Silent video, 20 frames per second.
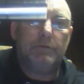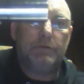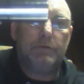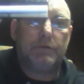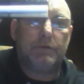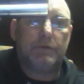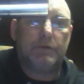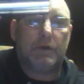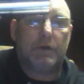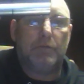
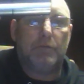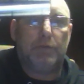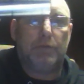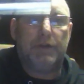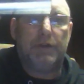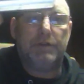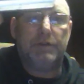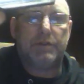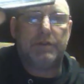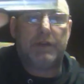which is a
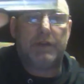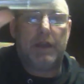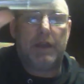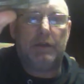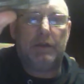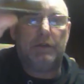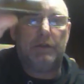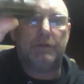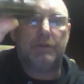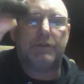complete
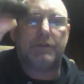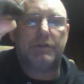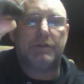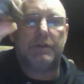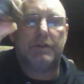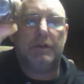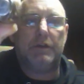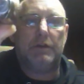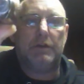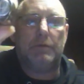stainless
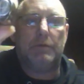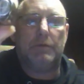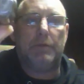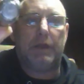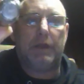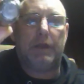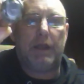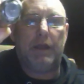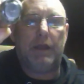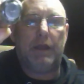steel
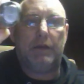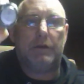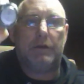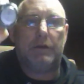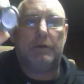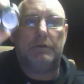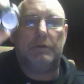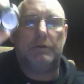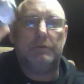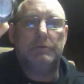
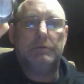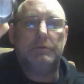mechanical